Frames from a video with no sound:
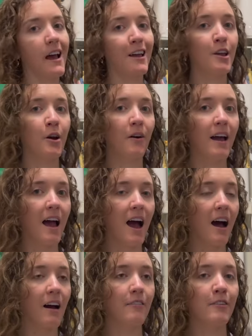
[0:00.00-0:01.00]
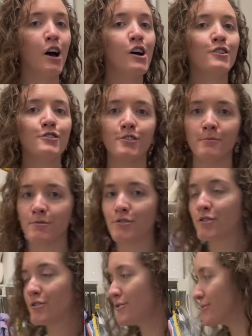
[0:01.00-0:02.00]
I know I have some
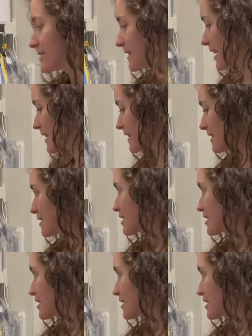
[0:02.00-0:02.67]
shoes that I need to